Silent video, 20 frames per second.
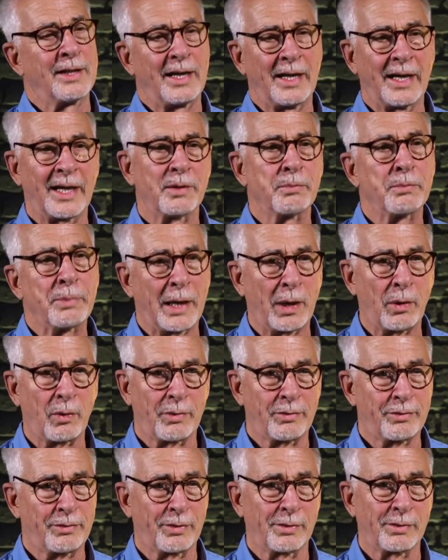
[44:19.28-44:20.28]
and
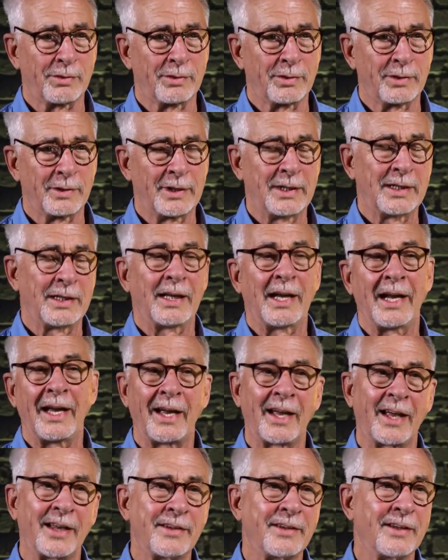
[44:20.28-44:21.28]
powerful
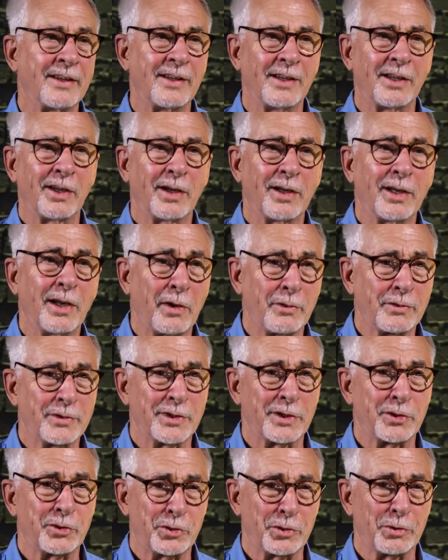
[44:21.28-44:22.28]
and loves
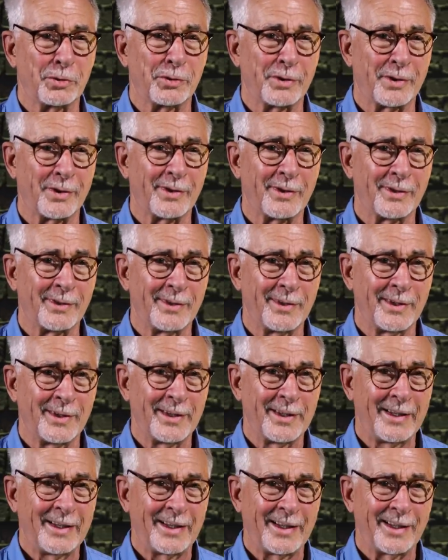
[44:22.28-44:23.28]
the truth.
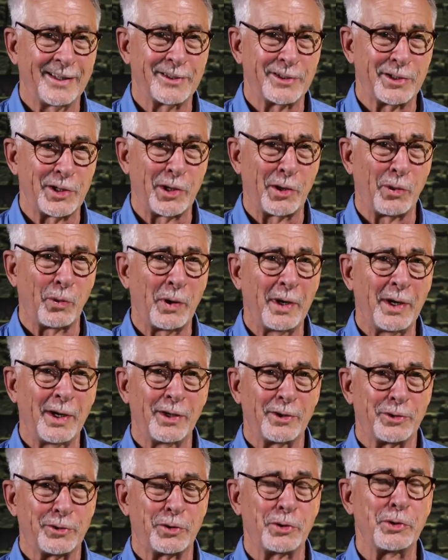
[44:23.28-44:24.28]
And so
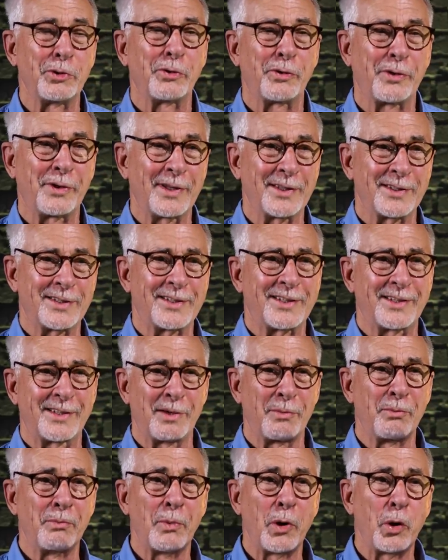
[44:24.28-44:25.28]
truth is
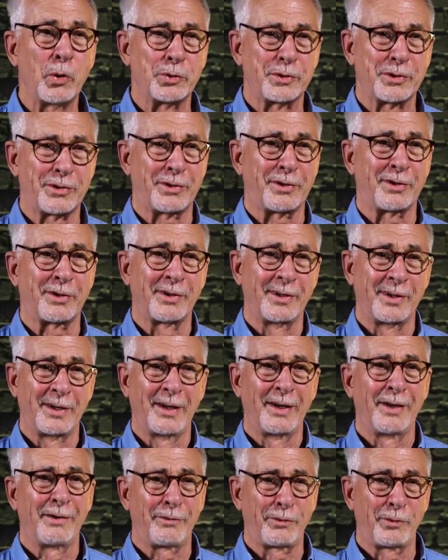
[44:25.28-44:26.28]
the motor
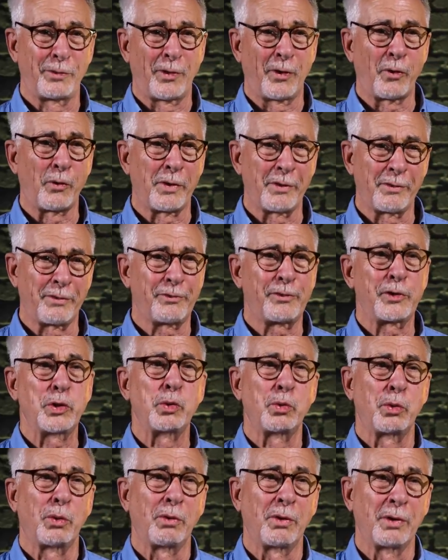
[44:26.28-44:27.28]
for, or the
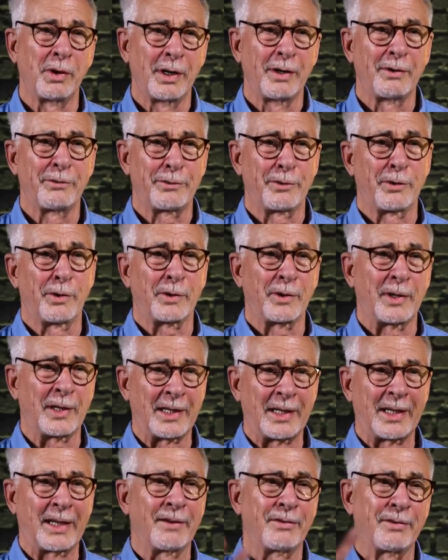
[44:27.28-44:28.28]
fuel for
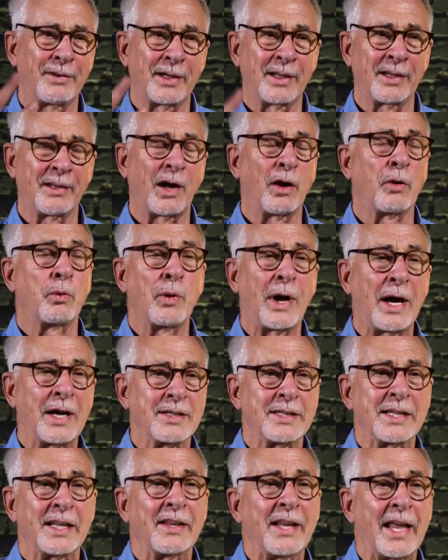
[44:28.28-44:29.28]
giving,
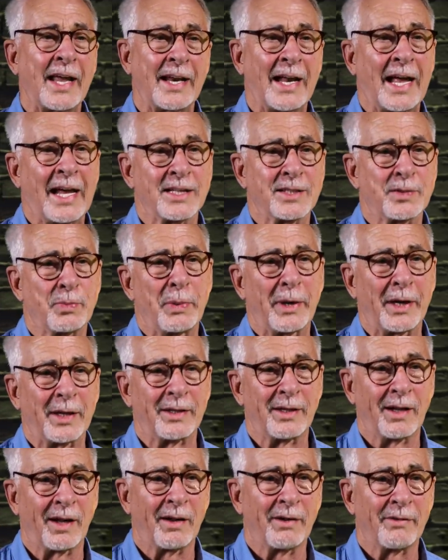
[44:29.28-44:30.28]
arising that
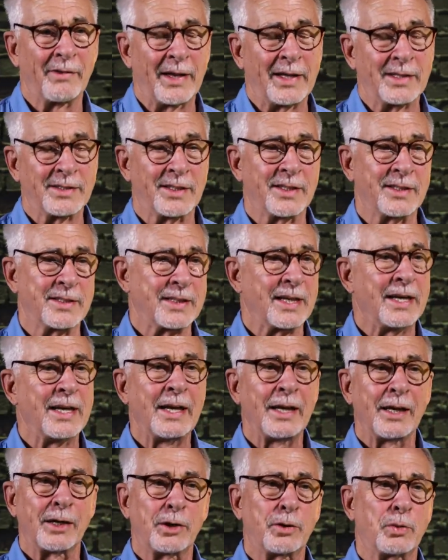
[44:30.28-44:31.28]
aspect of essence.
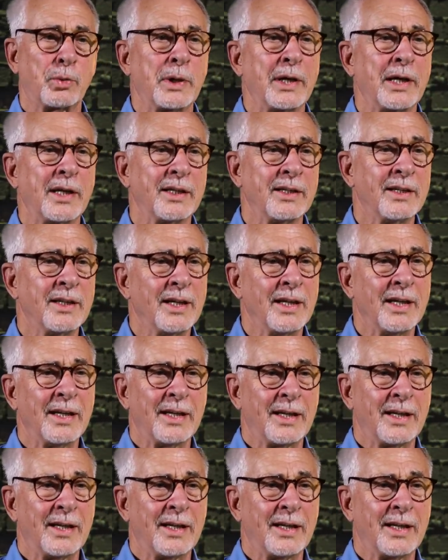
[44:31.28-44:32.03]
Green